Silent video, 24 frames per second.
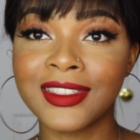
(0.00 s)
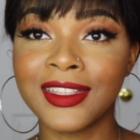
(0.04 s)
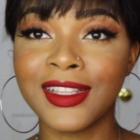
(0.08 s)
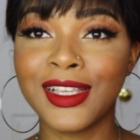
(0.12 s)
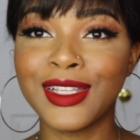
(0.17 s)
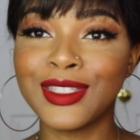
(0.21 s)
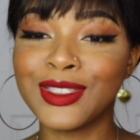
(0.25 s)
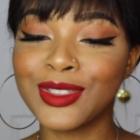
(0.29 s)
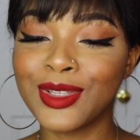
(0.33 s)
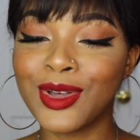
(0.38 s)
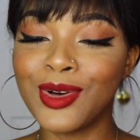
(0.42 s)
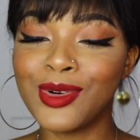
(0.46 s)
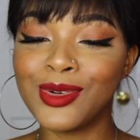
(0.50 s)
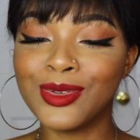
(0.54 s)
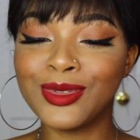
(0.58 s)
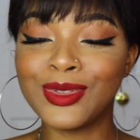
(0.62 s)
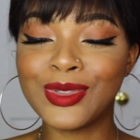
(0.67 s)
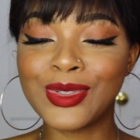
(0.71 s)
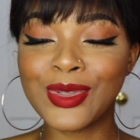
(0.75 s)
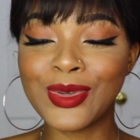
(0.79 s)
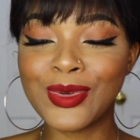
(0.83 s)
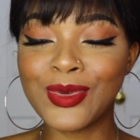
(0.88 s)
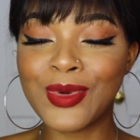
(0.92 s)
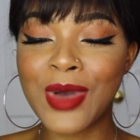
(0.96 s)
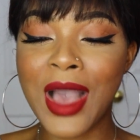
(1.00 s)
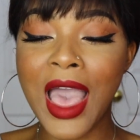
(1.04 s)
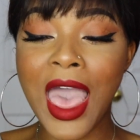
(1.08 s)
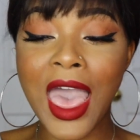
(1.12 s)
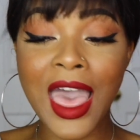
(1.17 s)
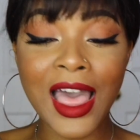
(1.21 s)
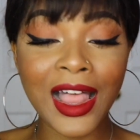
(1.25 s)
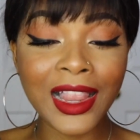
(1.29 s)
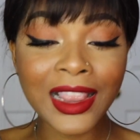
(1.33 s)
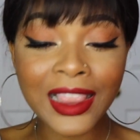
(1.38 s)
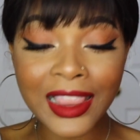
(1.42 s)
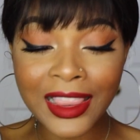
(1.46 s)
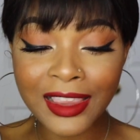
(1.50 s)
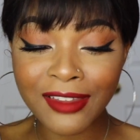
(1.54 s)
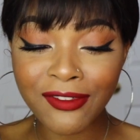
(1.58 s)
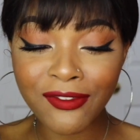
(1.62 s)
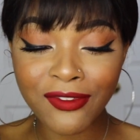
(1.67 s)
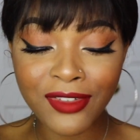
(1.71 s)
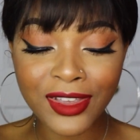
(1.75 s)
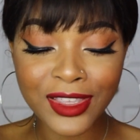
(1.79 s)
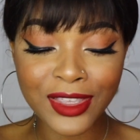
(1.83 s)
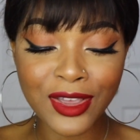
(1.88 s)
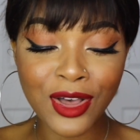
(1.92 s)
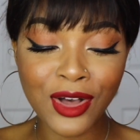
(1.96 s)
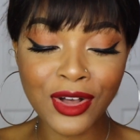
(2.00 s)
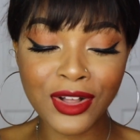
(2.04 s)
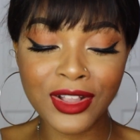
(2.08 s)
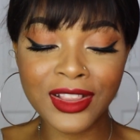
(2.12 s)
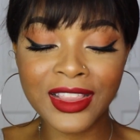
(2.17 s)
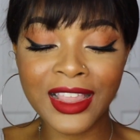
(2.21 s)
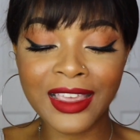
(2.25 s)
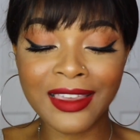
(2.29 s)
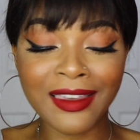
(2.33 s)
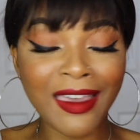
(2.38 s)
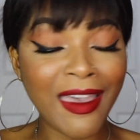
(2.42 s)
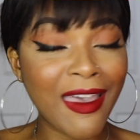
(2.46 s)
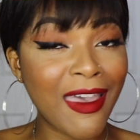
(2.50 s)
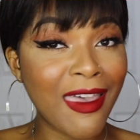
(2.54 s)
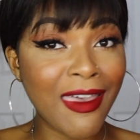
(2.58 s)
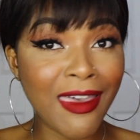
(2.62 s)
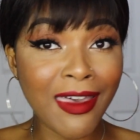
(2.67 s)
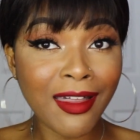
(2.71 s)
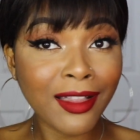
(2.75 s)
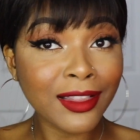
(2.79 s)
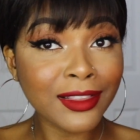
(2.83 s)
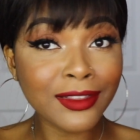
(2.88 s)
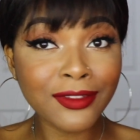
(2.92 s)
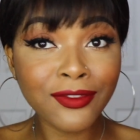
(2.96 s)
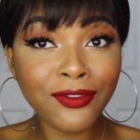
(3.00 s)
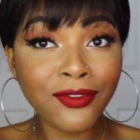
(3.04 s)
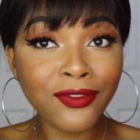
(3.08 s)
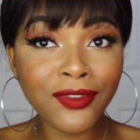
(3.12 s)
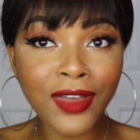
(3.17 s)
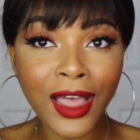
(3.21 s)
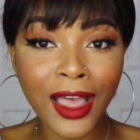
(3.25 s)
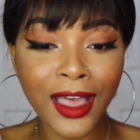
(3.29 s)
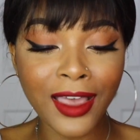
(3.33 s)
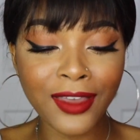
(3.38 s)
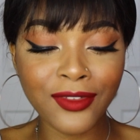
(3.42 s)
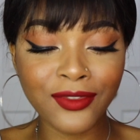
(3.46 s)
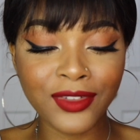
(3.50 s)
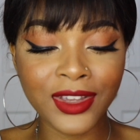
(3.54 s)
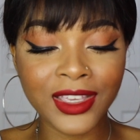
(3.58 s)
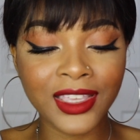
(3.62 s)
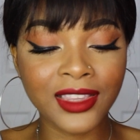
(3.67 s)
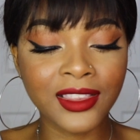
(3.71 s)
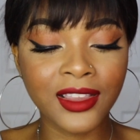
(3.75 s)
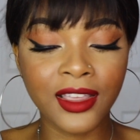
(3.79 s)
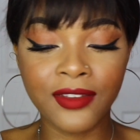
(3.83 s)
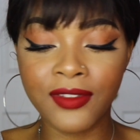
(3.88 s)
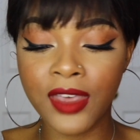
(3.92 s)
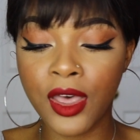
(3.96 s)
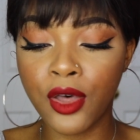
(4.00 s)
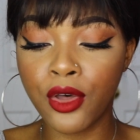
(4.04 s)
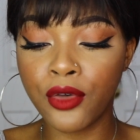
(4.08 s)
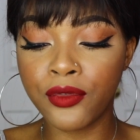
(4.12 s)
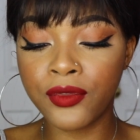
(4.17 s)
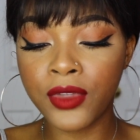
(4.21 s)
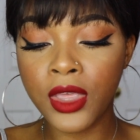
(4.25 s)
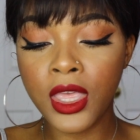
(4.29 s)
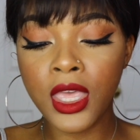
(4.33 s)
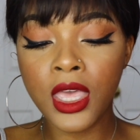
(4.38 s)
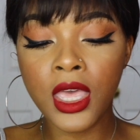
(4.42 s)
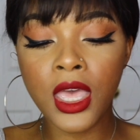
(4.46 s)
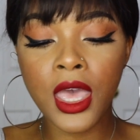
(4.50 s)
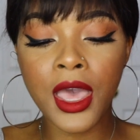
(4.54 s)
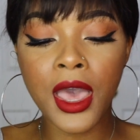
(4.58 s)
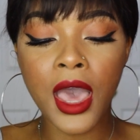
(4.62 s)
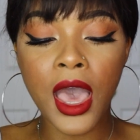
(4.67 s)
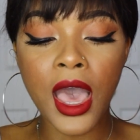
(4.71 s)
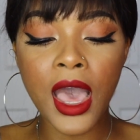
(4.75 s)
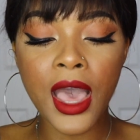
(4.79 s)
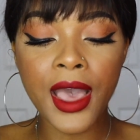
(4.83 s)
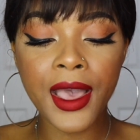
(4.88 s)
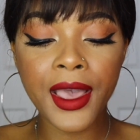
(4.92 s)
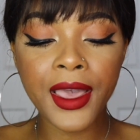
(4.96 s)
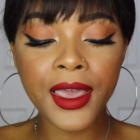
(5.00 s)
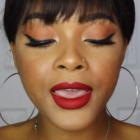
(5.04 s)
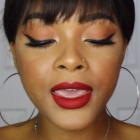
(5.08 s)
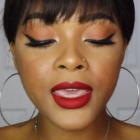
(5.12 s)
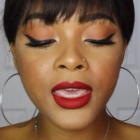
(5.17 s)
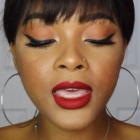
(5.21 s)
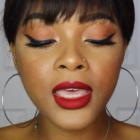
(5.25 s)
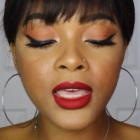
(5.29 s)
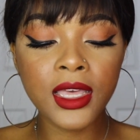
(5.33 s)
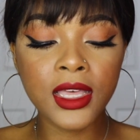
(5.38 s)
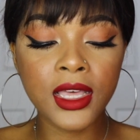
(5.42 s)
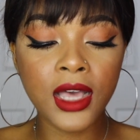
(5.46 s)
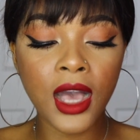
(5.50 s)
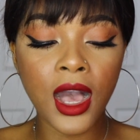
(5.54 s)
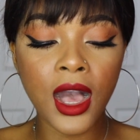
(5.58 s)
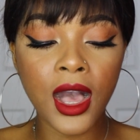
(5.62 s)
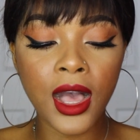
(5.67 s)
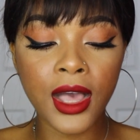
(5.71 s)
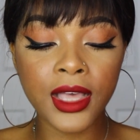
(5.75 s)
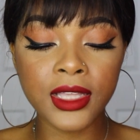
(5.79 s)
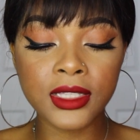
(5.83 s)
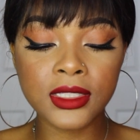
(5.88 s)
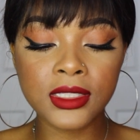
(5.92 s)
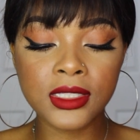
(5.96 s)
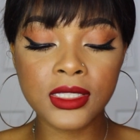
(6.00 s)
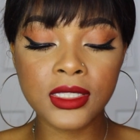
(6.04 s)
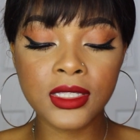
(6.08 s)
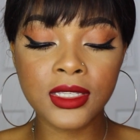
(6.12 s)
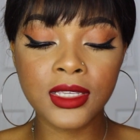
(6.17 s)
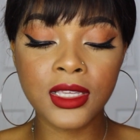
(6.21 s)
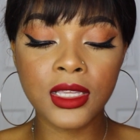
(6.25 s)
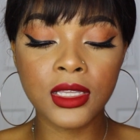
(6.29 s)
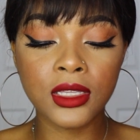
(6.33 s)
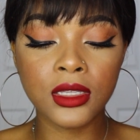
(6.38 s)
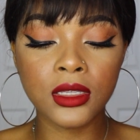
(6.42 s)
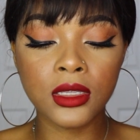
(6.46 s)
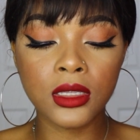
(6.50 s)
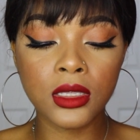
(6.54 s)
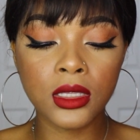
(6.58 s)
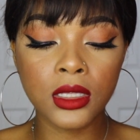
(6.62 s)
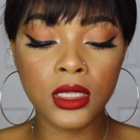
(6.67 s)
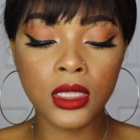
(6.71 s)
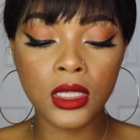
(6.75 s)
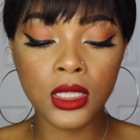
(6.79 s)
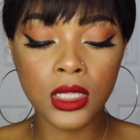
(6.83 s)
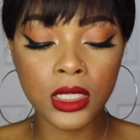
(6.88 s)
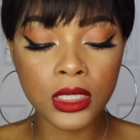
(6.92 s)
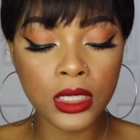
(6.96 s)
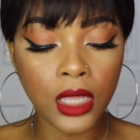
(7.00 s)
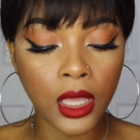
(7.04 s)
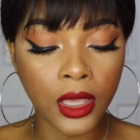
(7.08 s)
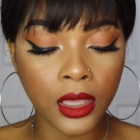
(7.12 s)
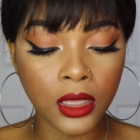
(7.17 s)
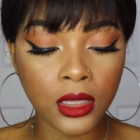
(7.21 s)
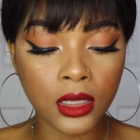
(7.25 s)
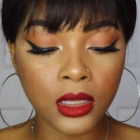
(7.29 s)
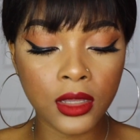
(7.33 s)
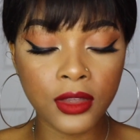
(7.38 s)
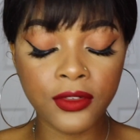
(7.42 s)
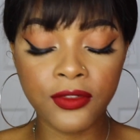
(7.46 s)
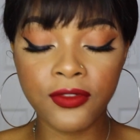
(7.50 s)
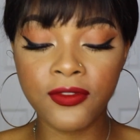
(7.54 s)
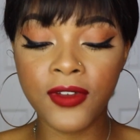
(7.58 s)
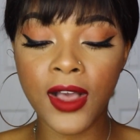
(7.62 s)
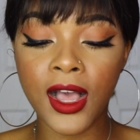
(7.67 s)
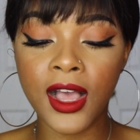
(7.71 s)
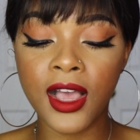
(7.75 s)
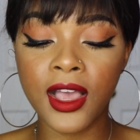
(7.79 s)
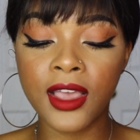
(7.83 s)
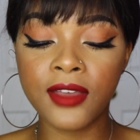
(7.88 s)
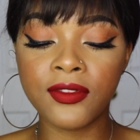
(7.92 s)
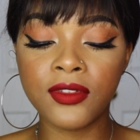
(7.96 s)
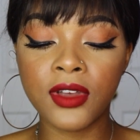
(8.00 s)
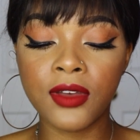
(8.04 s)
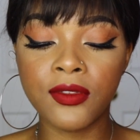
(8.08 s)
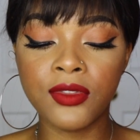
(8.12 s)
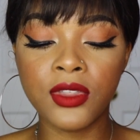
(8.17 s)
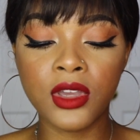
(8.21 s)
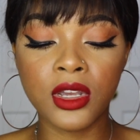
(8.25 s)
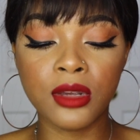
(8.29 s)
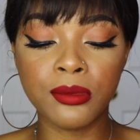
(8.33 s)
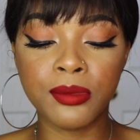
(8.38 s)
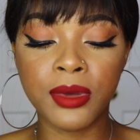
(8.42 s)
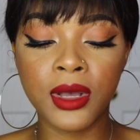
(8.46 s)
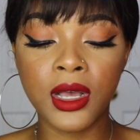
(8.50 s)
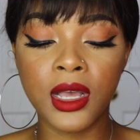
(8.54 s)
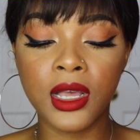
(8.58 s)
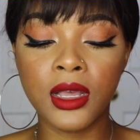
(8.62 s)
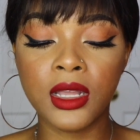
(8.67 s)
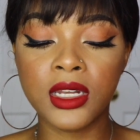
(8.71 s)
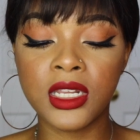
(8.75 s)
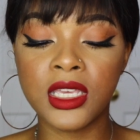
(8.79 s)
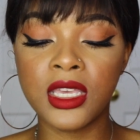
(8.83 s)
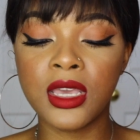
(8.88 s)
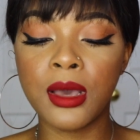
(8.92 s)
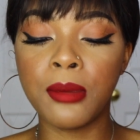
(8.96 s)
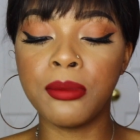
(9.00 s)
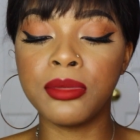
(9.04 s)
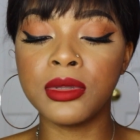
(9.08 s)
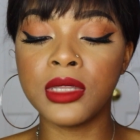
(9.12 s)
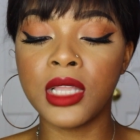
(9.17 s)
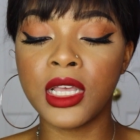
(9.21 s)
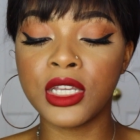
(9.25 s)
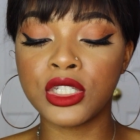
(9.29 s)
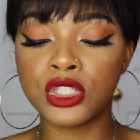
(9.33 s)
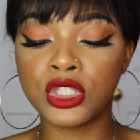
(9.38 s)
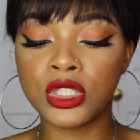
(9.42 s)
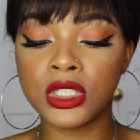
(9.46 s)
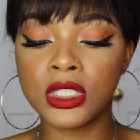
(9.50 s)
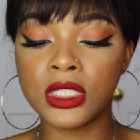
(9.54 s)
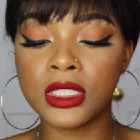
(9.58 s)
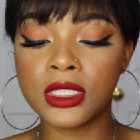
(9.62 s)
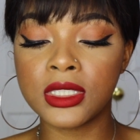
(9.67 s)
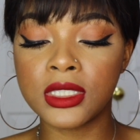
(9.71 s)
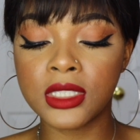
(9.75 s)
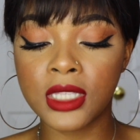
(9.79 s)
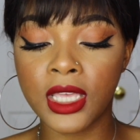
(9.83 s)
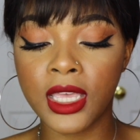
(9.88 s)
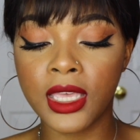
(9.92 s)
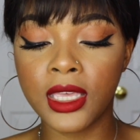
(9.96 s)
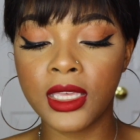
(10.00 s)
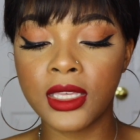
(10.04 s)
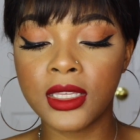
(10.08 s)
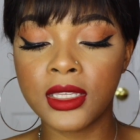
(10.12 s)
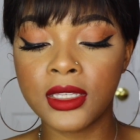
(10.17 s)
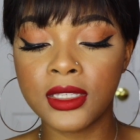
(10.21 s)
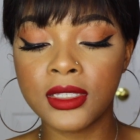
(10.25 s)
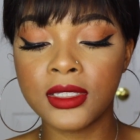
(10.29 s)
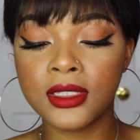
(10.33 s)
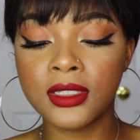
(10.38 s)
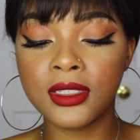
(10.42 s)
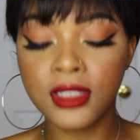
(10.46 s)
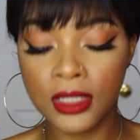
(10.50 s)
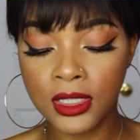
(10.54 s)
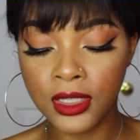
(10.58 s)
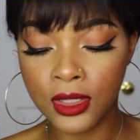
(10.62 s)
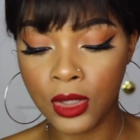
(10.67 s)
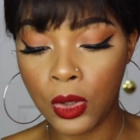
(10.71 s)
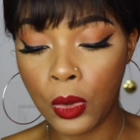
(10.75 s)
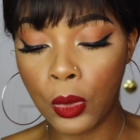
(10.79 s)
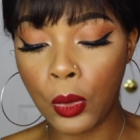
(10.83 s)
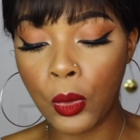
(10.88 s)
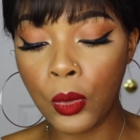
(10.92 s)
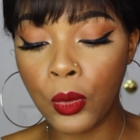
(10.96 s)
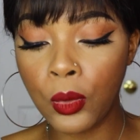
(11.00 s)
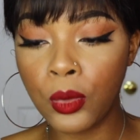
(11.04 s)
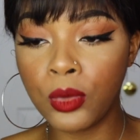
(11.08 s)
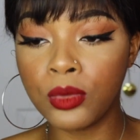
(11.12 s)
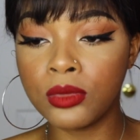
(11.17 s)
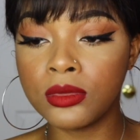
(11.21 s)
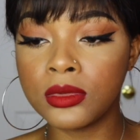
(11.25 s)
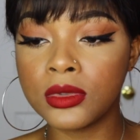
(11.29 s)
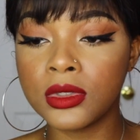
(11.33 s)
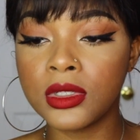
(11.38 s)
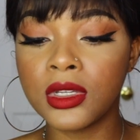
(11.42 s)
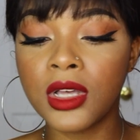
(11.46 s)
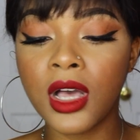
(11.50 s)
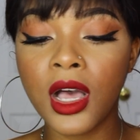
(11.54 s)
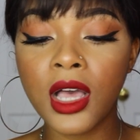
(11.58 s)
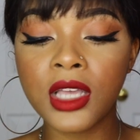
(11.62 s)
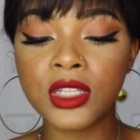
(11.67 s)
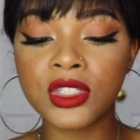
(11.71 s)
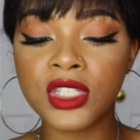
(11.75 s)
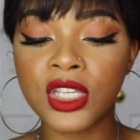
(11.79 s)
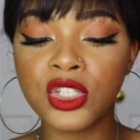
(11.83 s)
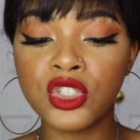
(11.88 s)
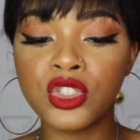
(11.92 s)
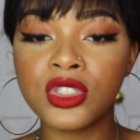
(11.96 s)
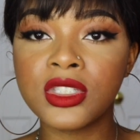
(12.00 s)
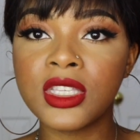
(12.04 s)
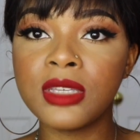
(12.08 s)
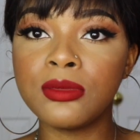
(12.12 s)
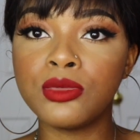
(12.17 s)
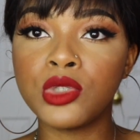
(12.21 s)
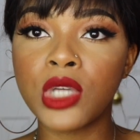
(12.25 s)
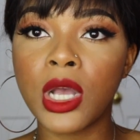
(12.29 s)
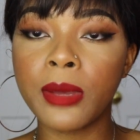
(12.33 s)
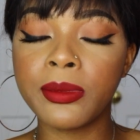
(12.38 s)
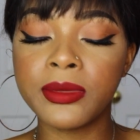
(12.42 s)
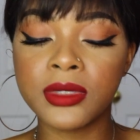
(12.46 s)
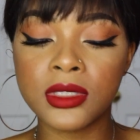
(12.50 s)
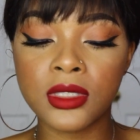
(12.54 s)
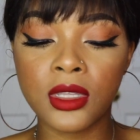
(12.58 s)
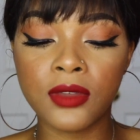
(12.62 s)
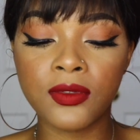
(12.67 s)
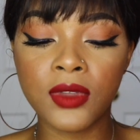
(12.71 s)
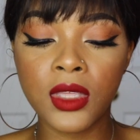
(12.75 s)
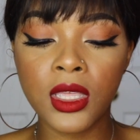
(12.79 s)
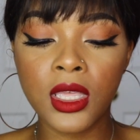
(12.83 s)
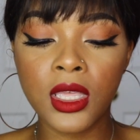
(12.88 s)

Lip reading: let's go to Elf, y'all. Like, Elf, I freaking love Elf. I got like 5 of their Putty Blushes. Like, oh gosh, I just keep dropping stuff.